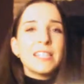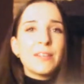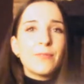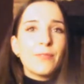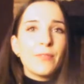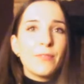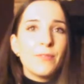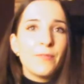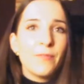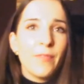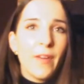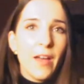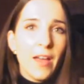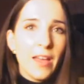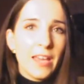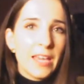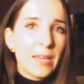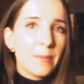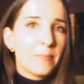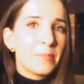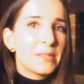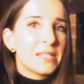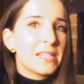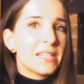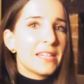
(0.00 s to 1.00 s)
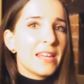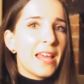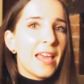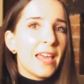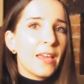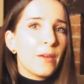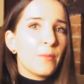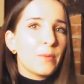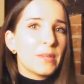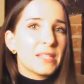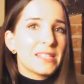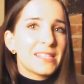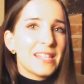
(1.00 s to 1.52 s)
Different vibe
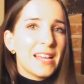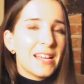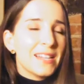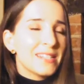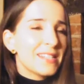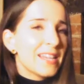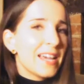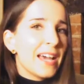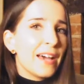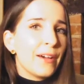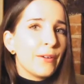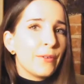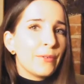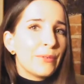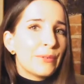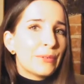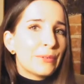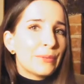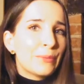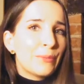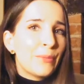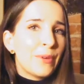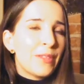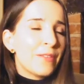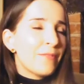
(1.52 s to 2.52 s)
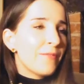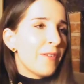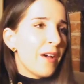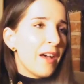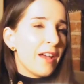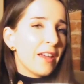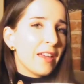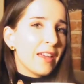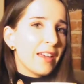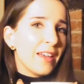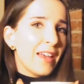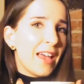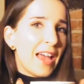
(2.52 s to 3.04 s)
today. We're sat down with a
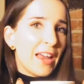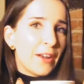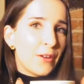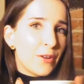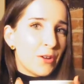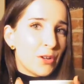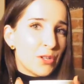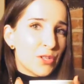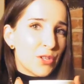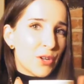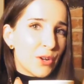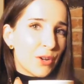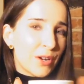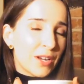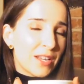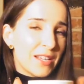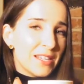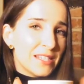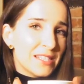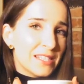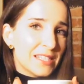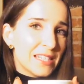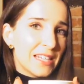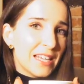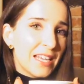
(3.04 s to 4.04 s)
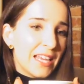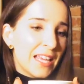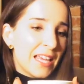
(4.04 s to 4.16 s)
fire and a hot chocolate